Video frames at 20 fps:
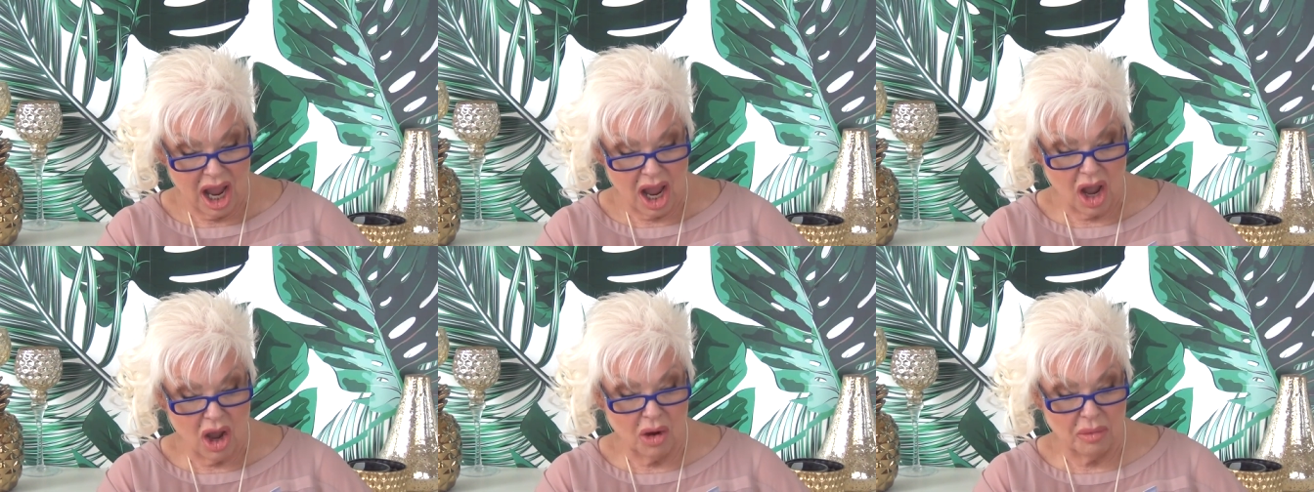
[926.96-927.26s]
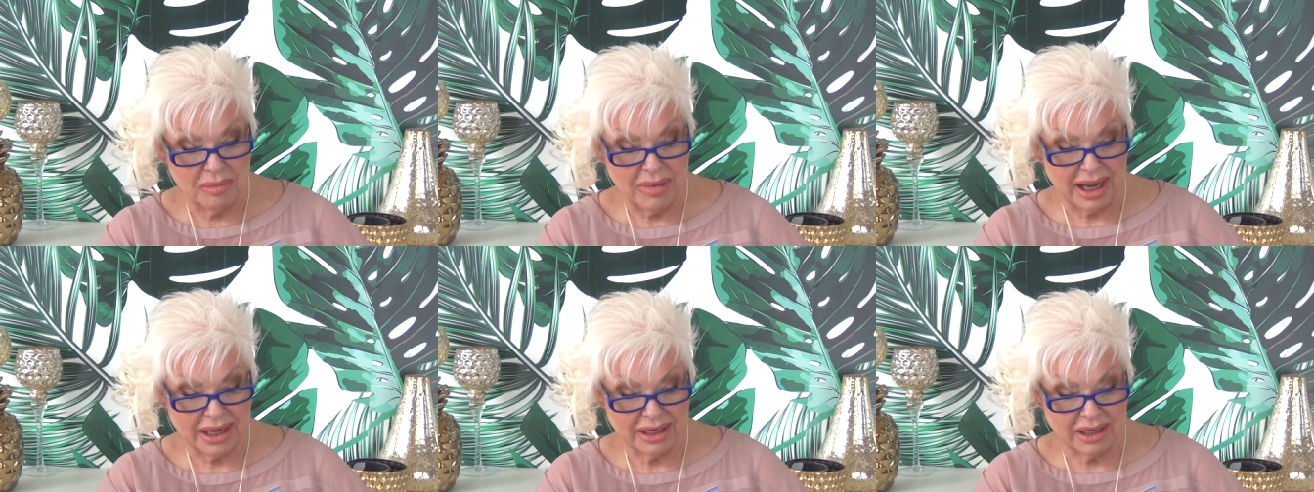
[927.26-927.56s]

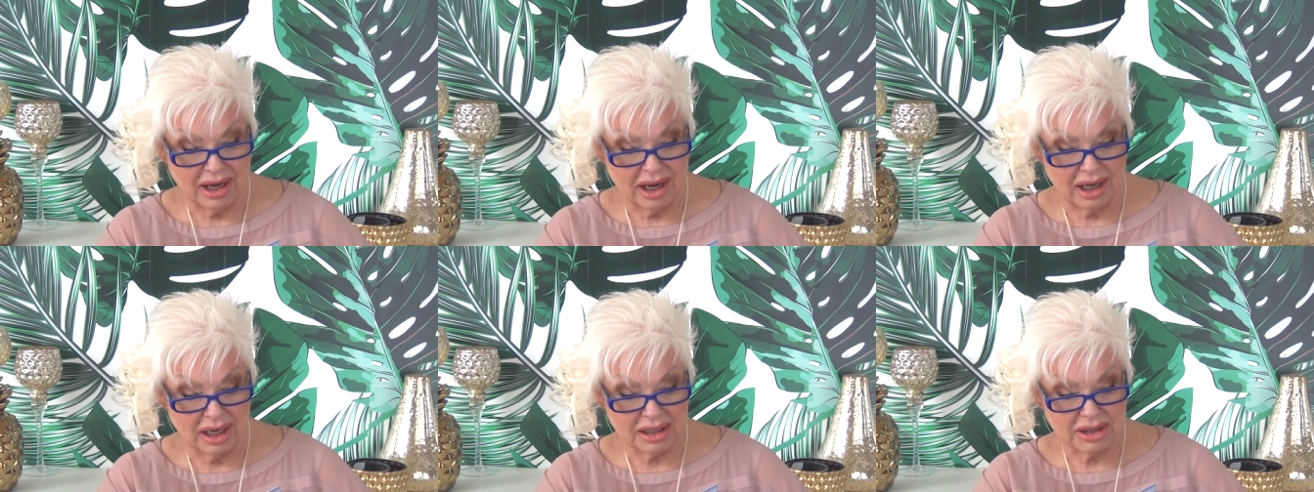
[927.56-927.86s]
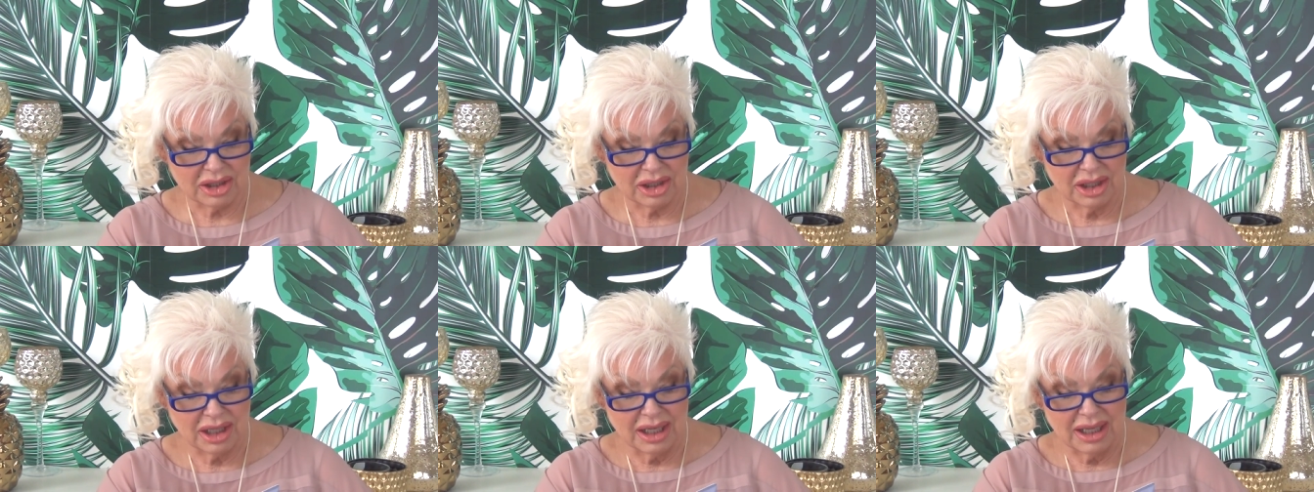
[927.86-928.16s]
Oh my
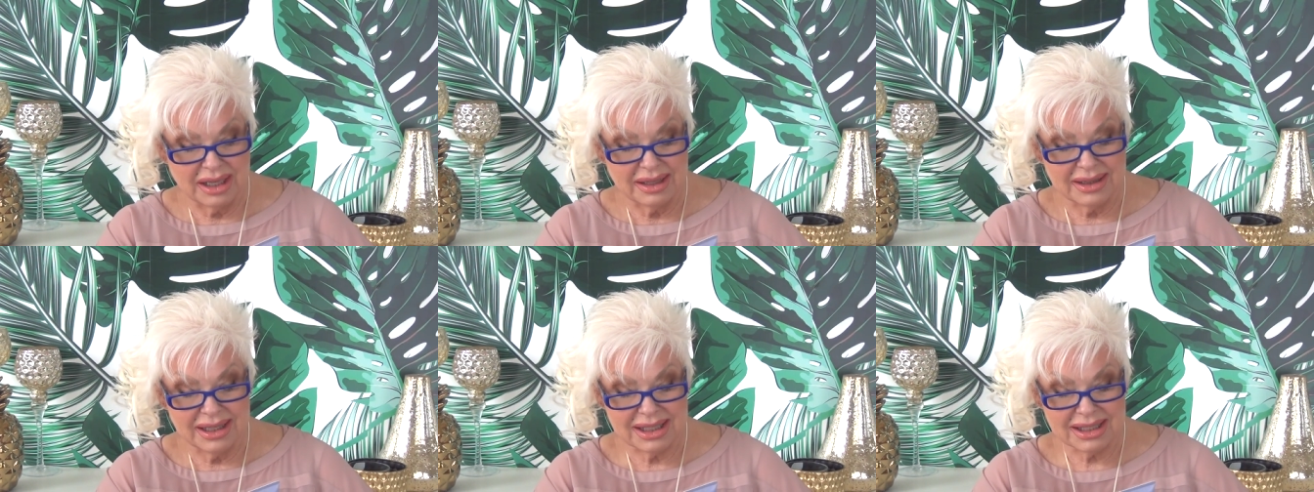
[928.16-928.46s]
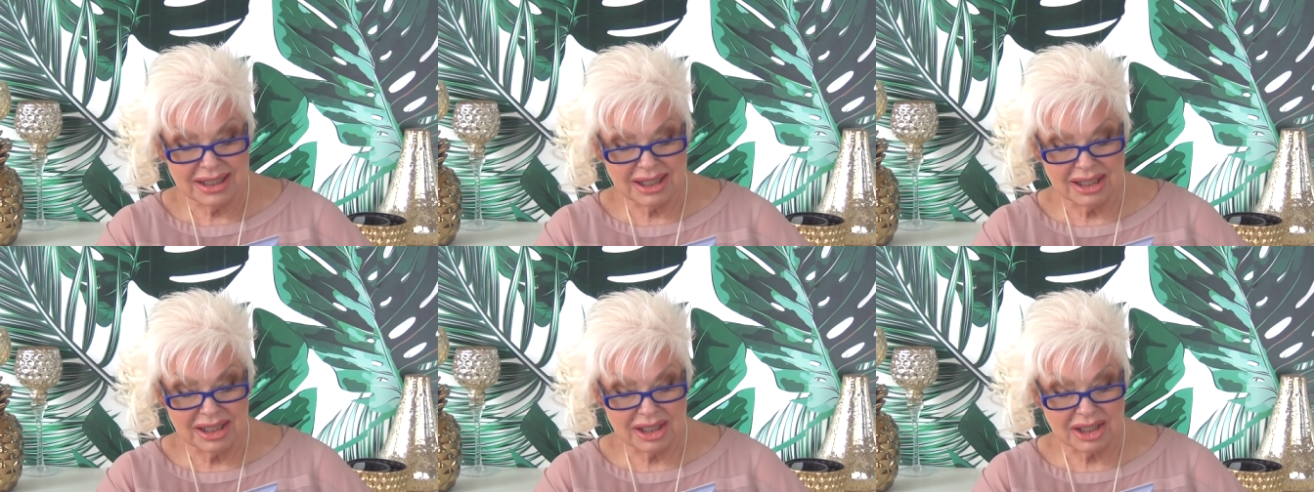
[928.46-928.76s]
gosh.
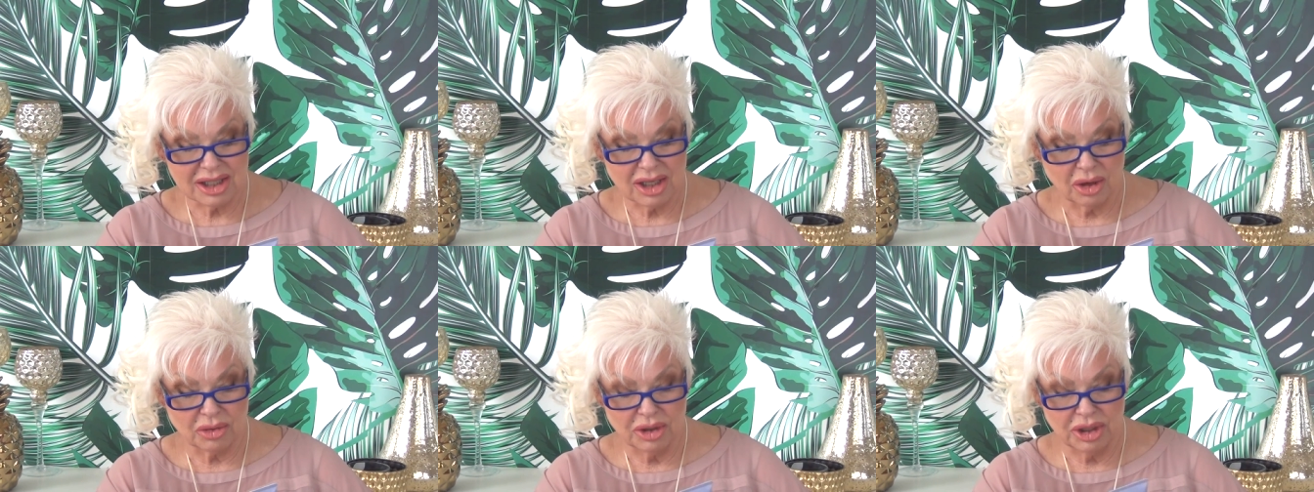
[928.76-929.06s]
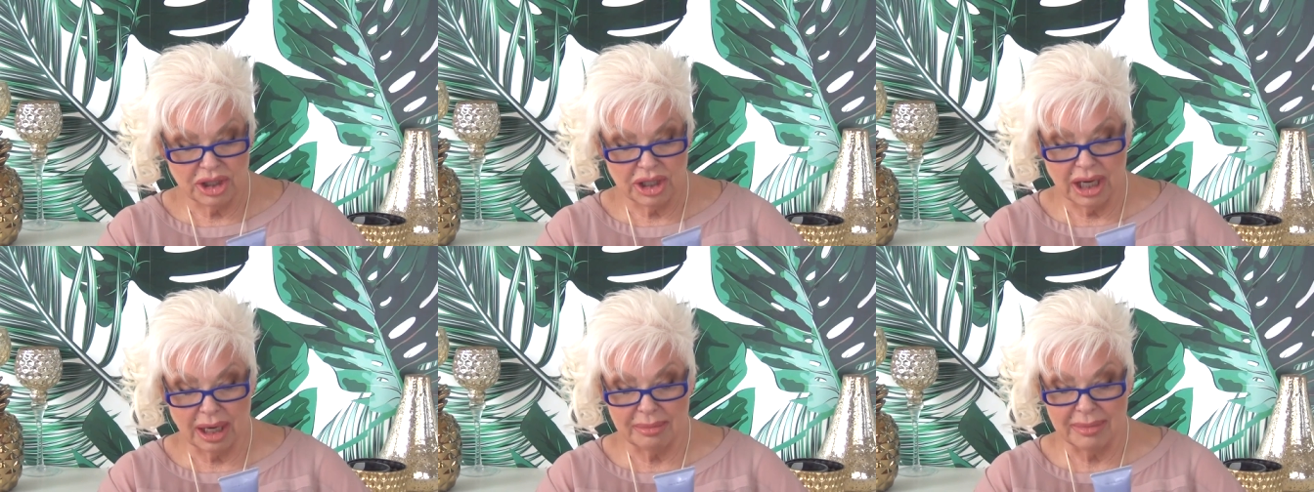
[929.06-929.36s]
This is so
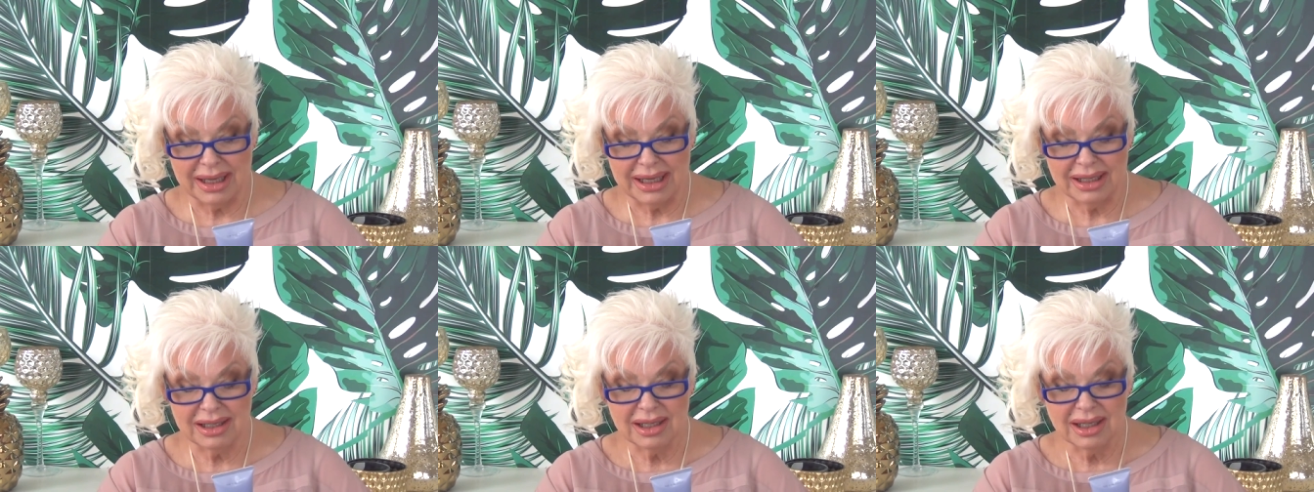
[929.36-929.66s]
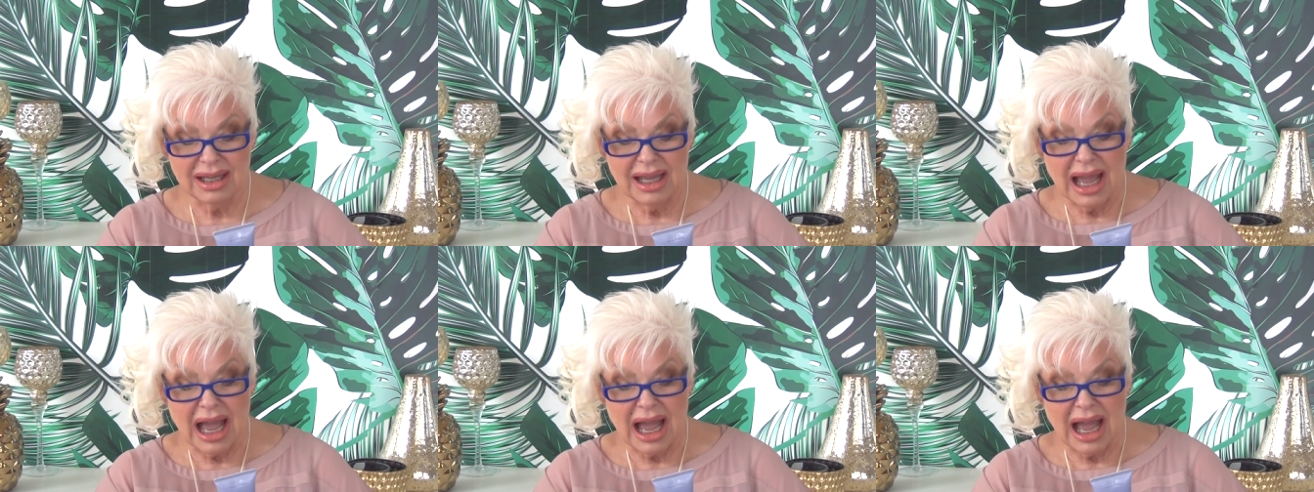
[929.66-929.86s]
yummy.